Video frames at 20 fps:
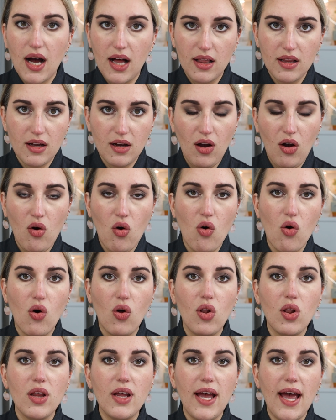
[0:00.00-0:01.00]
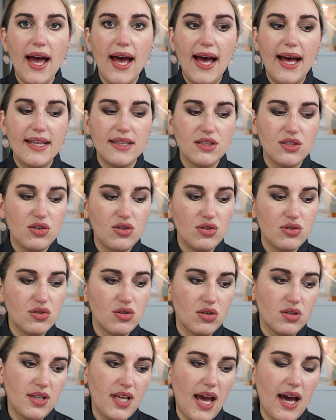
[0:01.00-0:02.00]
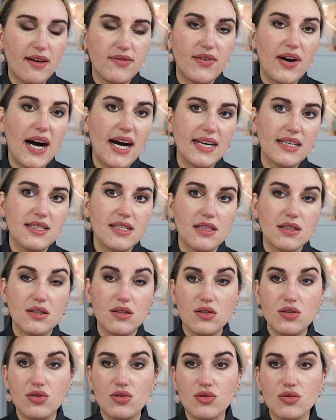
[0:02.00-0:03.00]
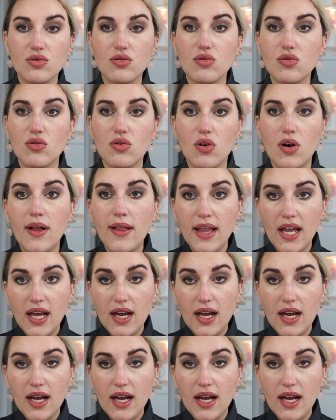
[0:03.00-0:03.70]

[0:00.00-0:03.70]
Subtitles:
alcohol and you don't have access to